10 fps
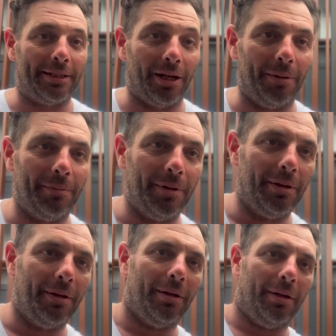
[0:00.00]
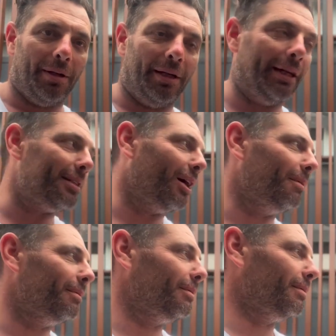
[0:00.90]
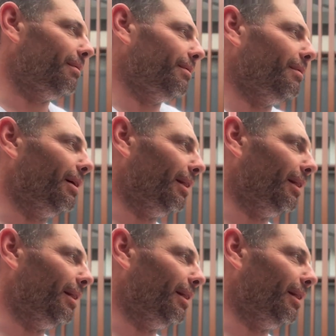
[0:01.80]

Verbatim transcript: hope, wins the last. And let's hope, wins the two-year-old race. And